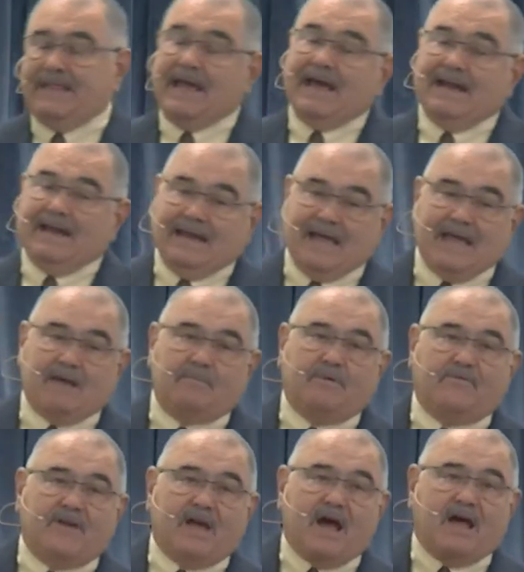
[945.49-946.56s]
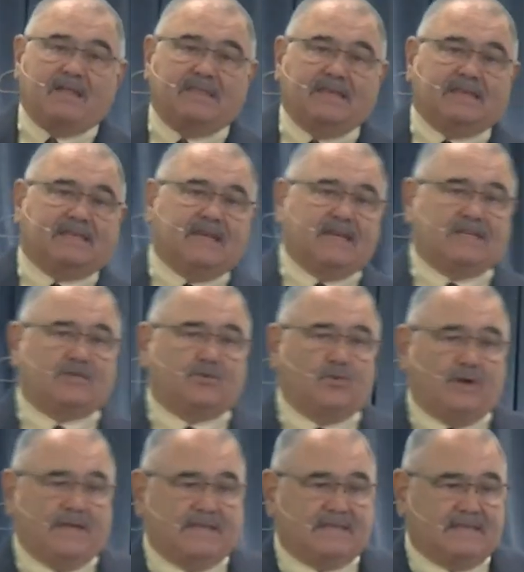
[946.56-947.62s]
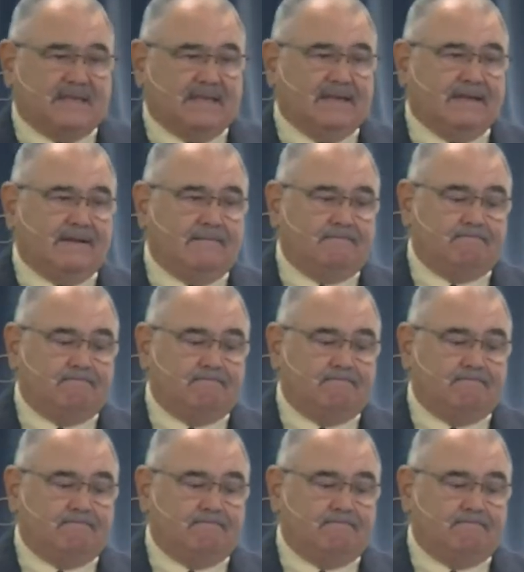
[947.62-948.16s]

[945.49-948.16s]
that Lamb of God that takes away sin.